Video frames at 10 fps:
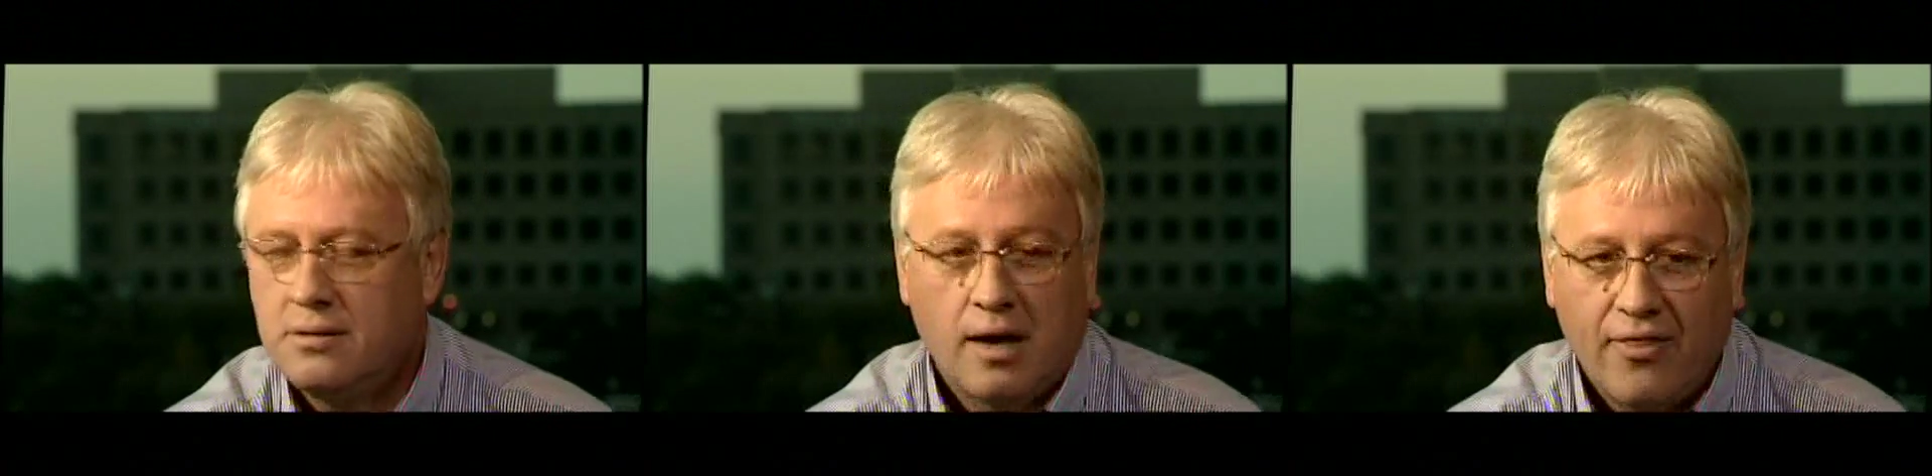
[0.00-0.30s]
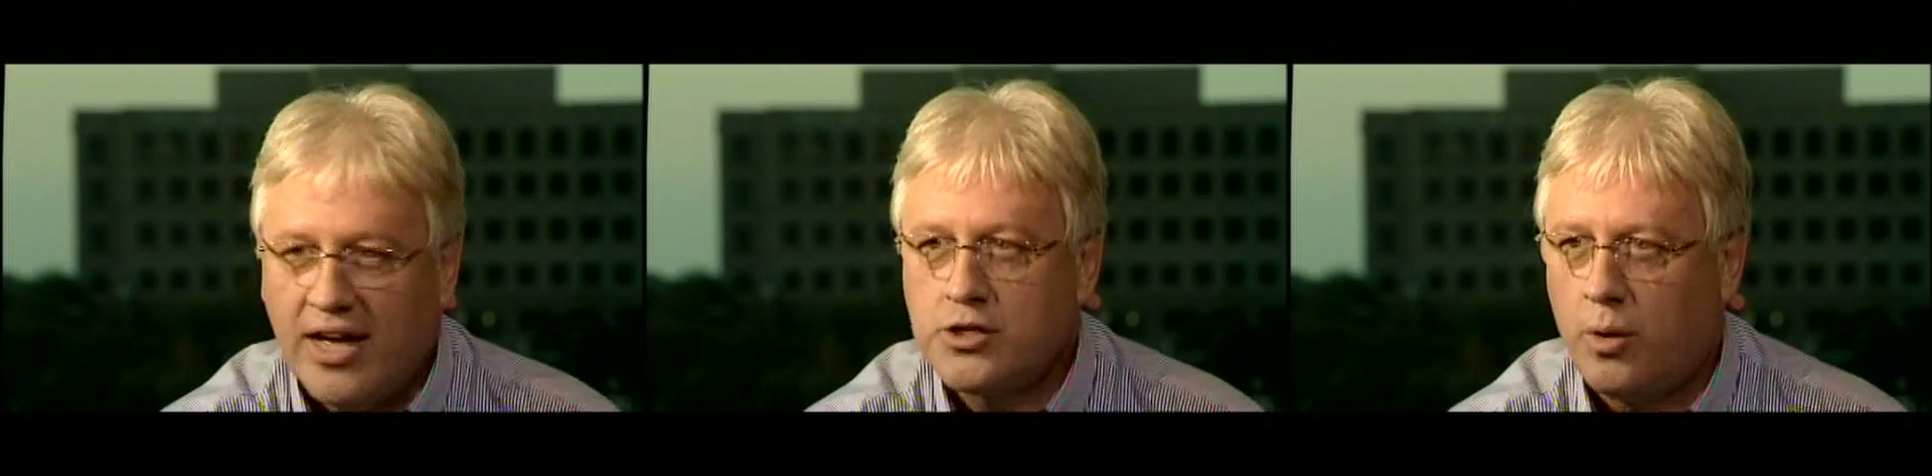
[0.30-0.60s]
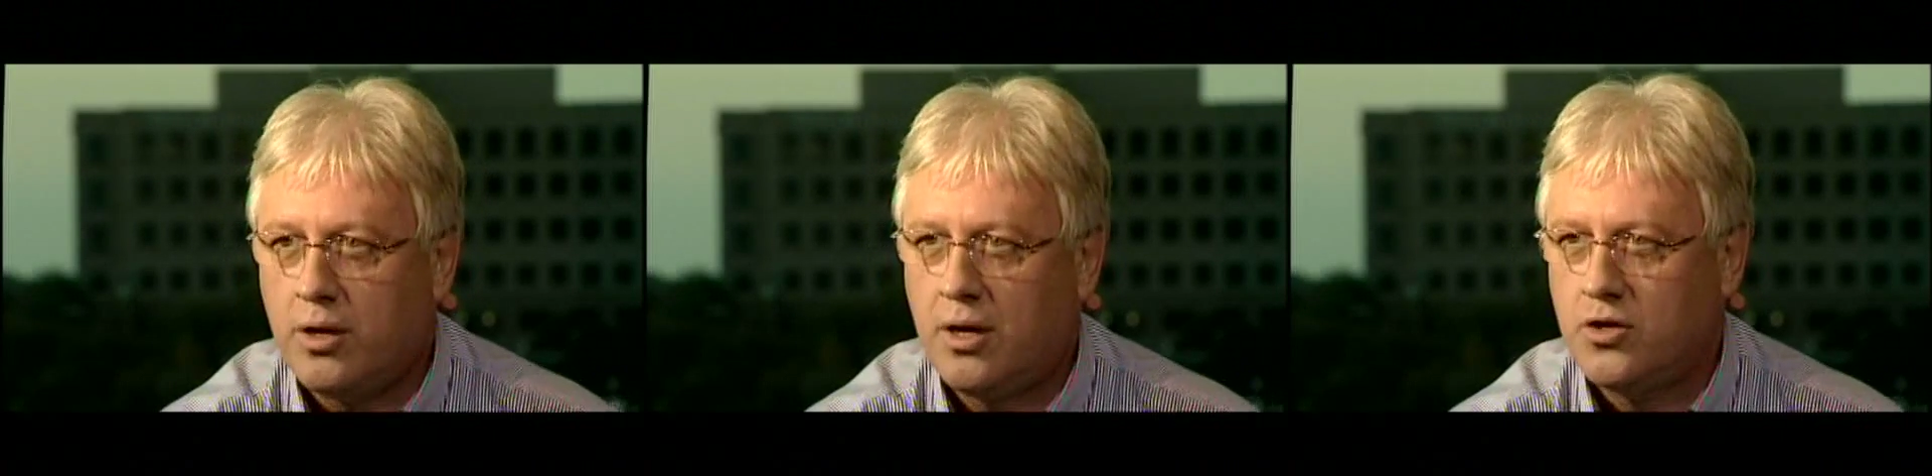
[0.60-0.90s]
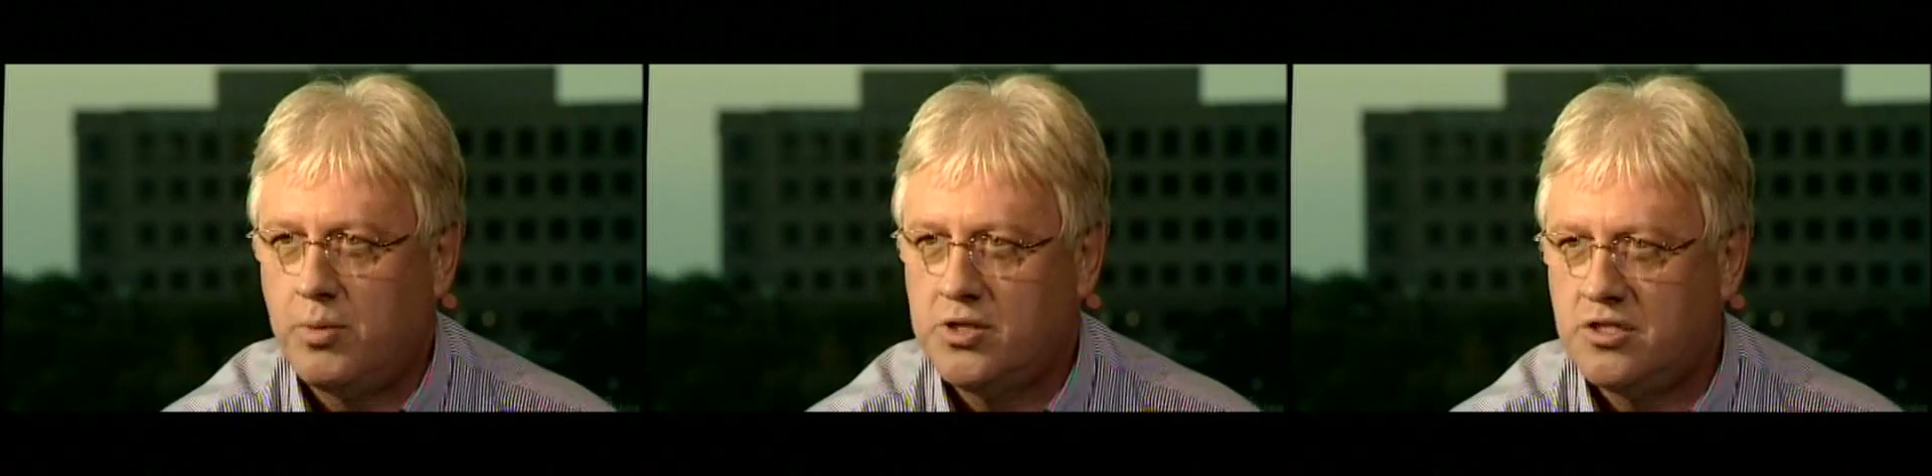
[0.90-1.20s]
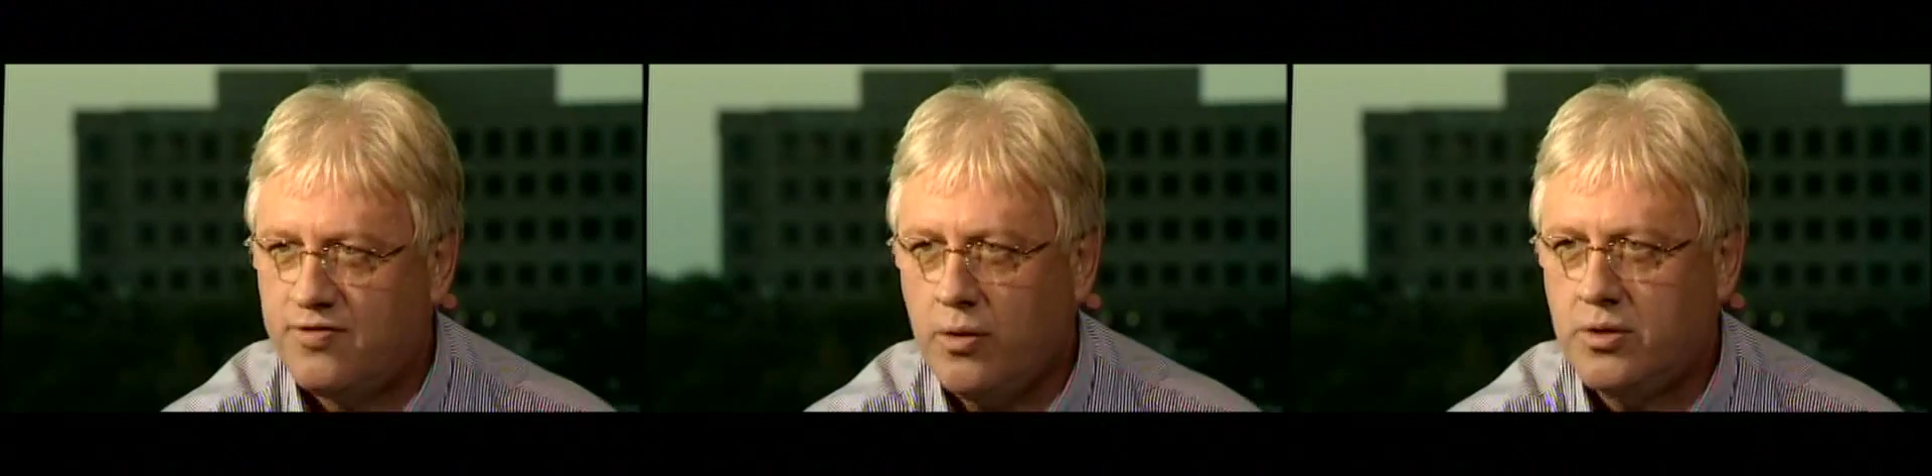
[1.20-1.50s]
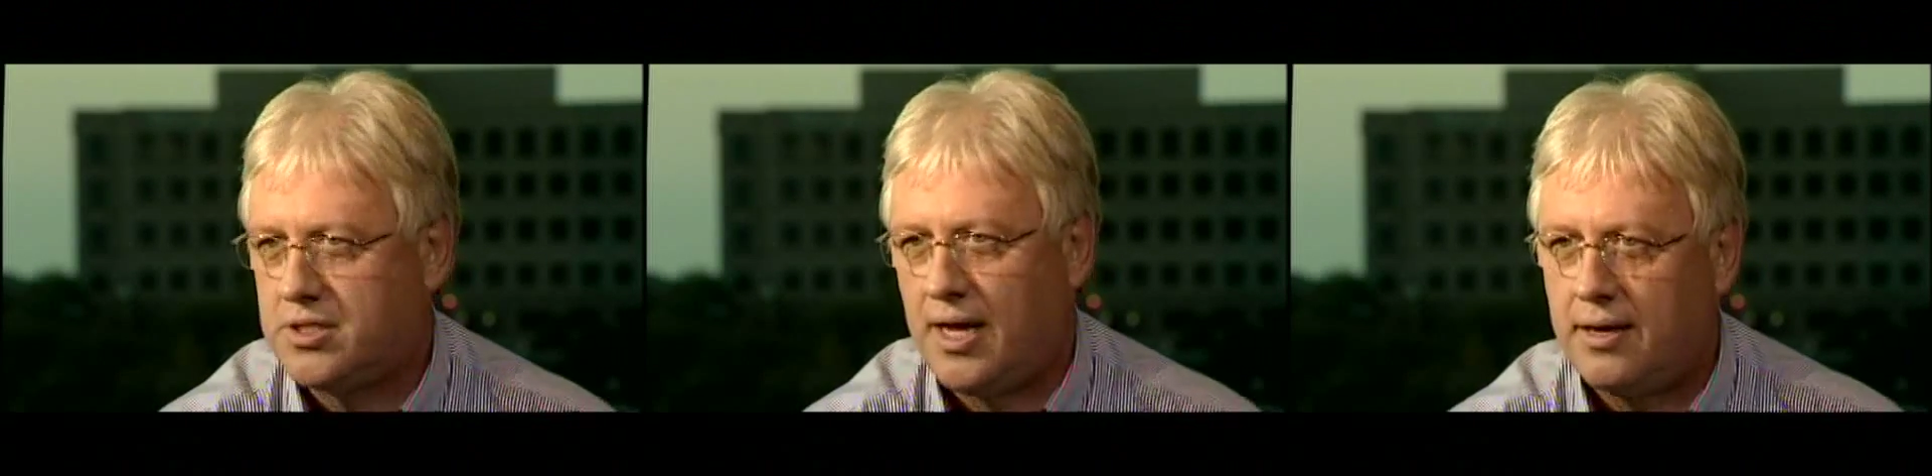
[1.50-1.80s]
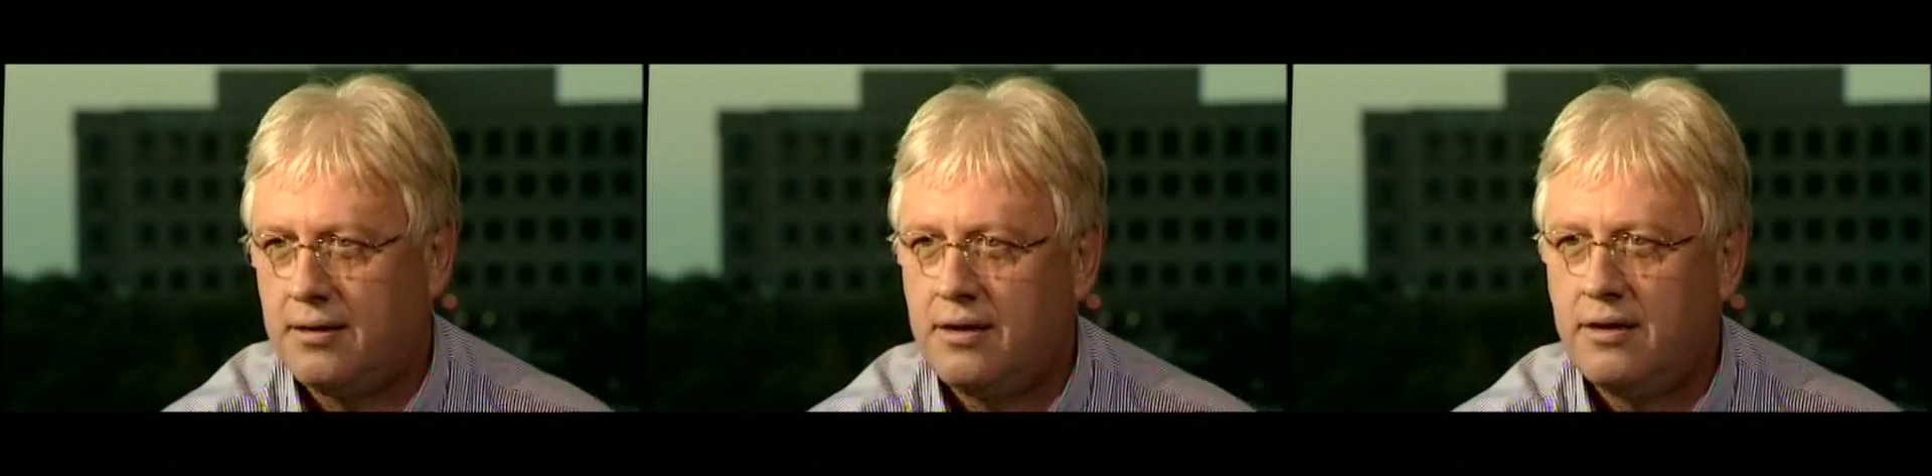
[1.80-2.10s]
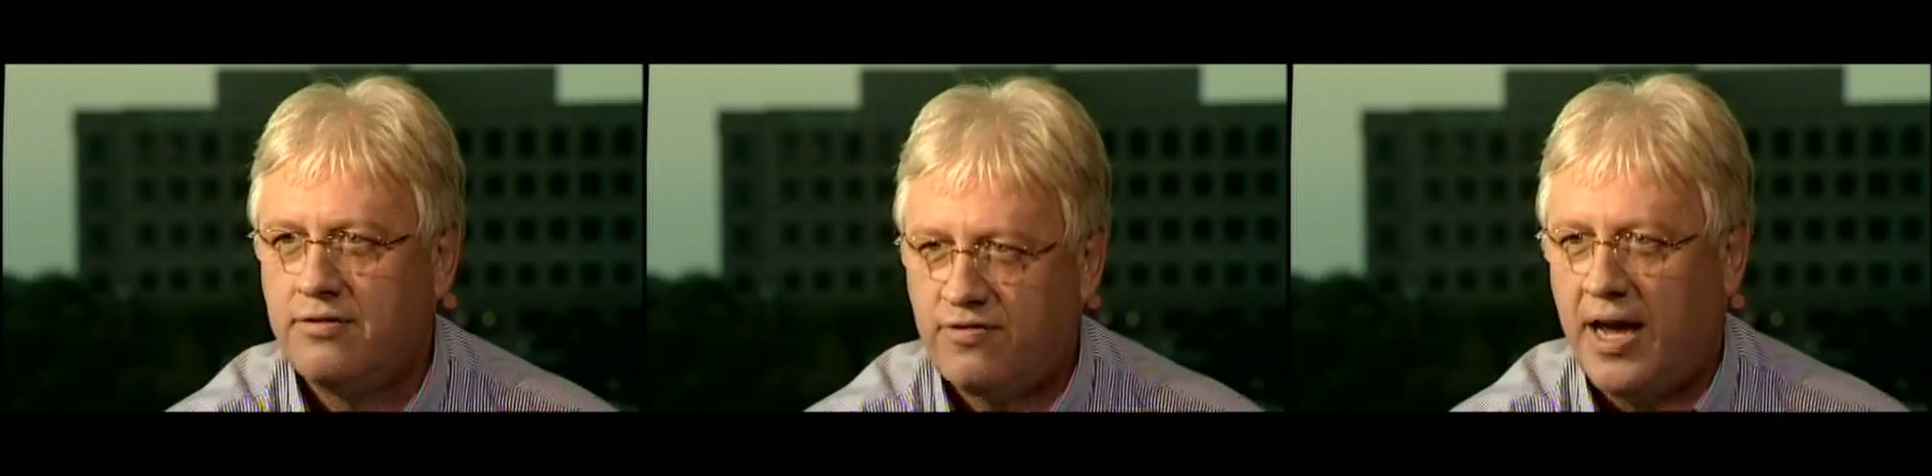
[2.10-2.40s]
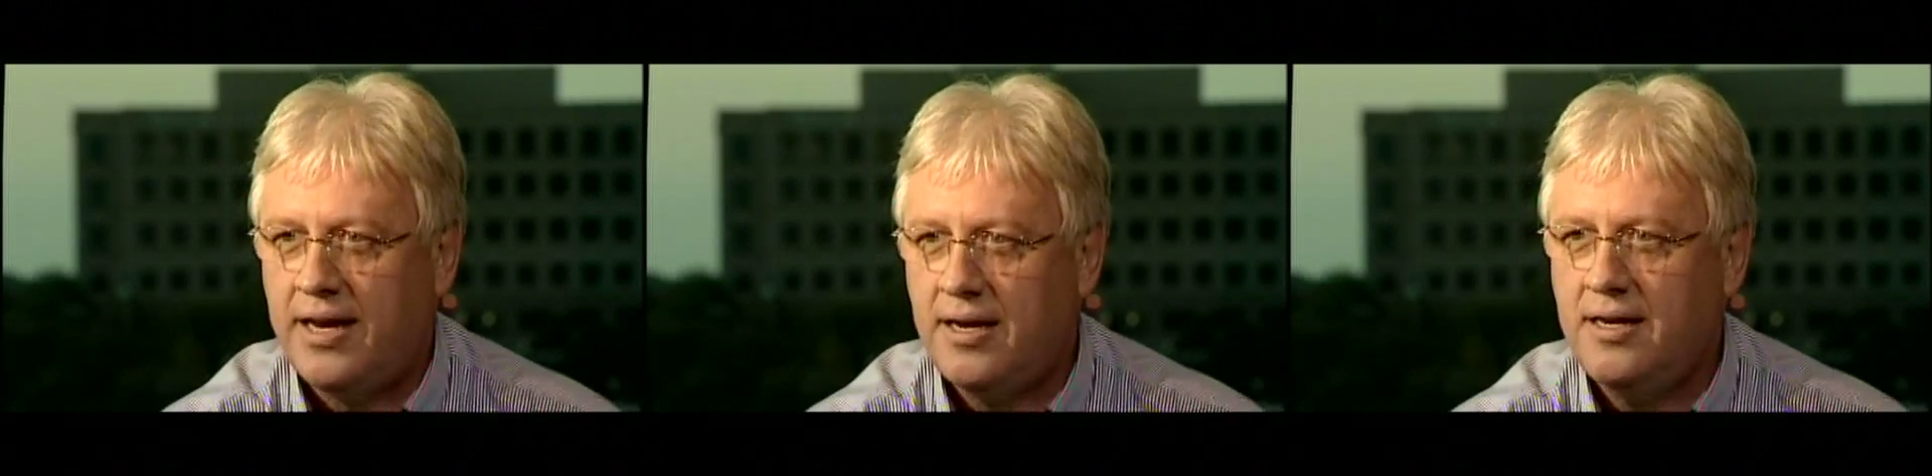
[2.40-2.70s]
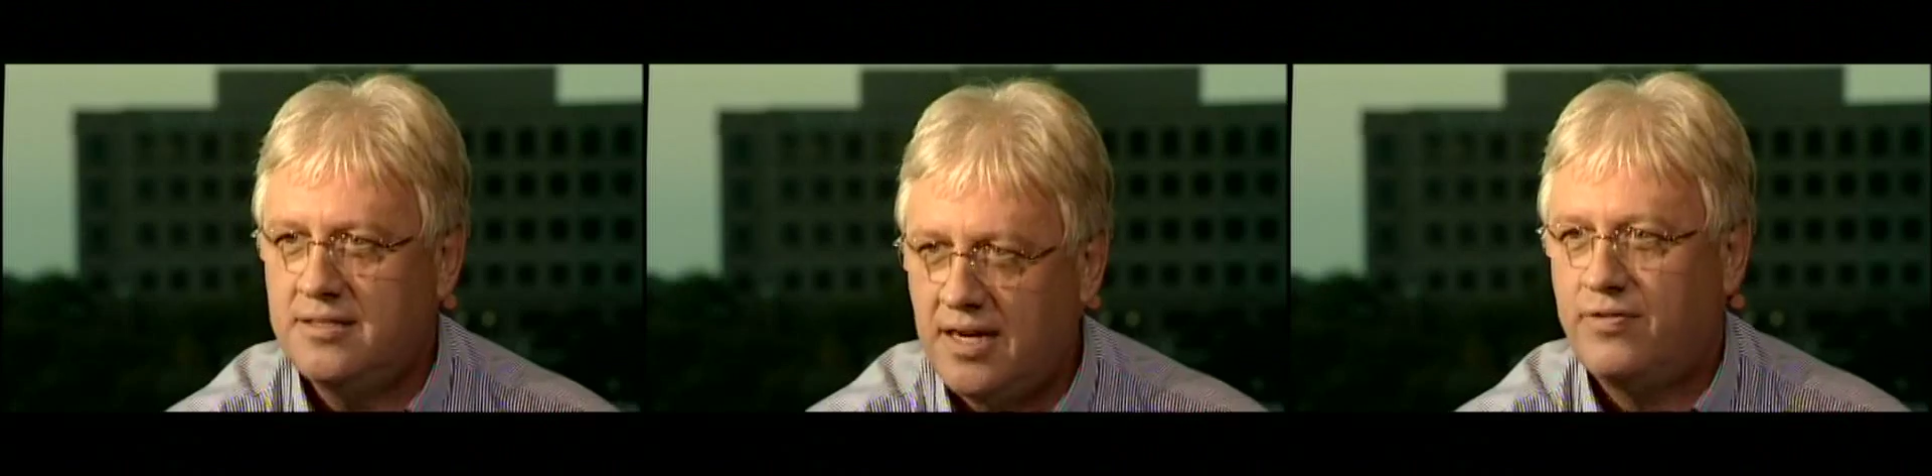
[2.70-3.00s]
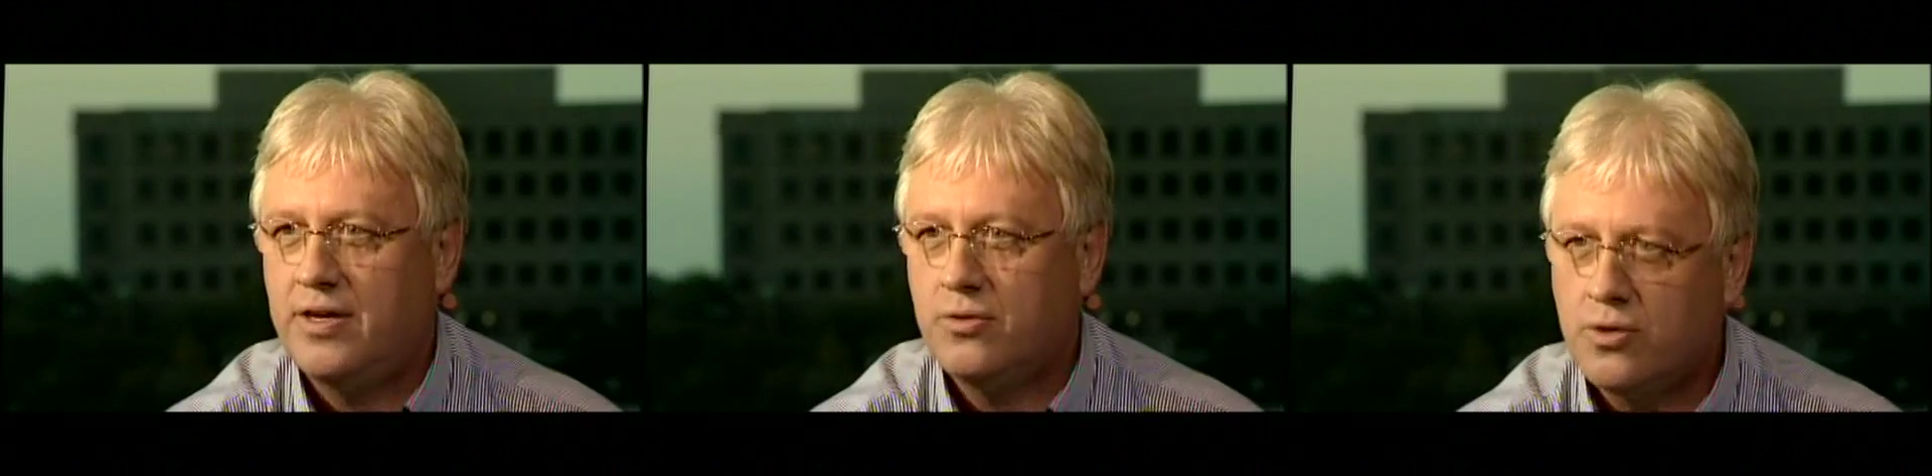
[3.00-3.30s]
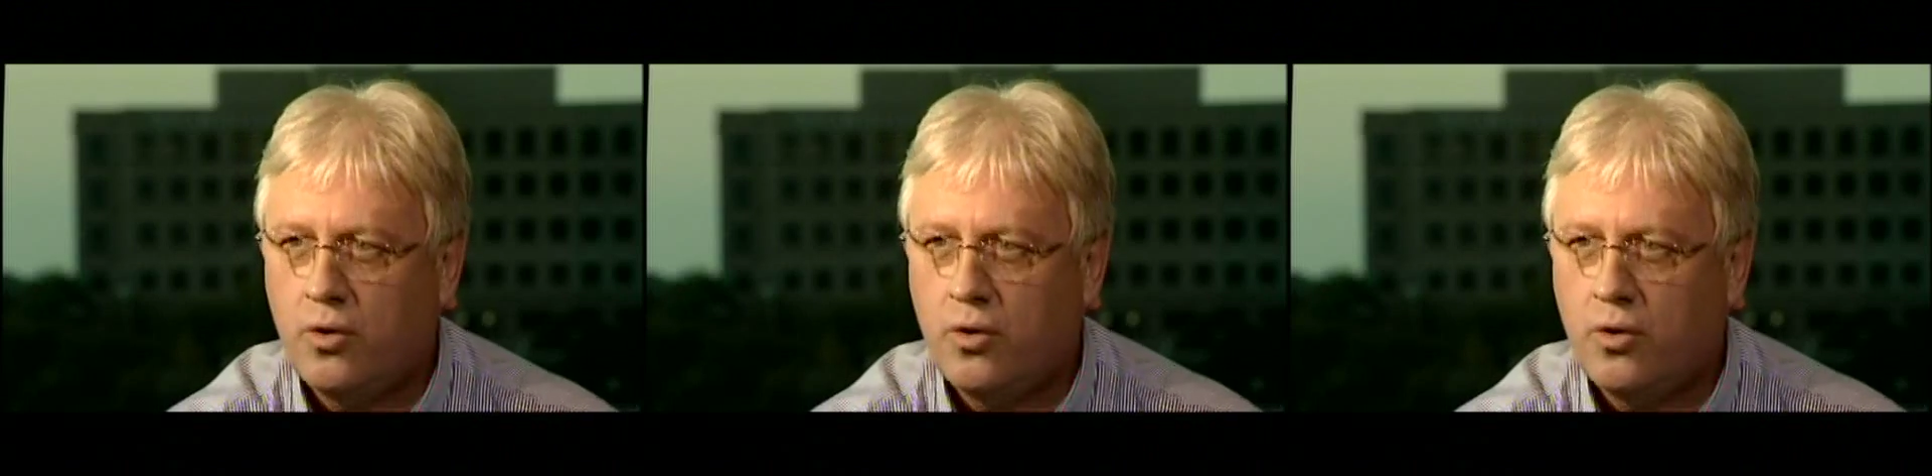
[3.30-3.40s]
And that's what Kosmos is focused on: finding difficult